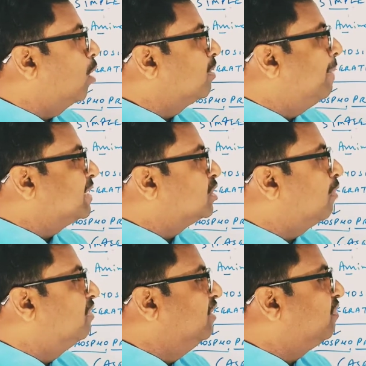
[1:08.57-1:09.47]
on the basis
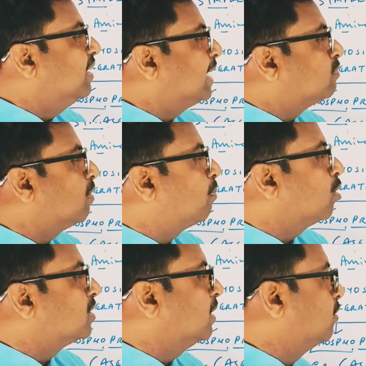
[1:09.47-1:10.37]
of different types of
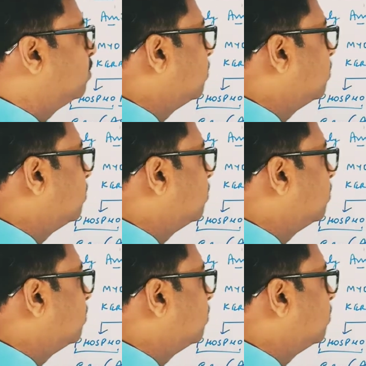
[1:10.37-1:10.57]
prosthetic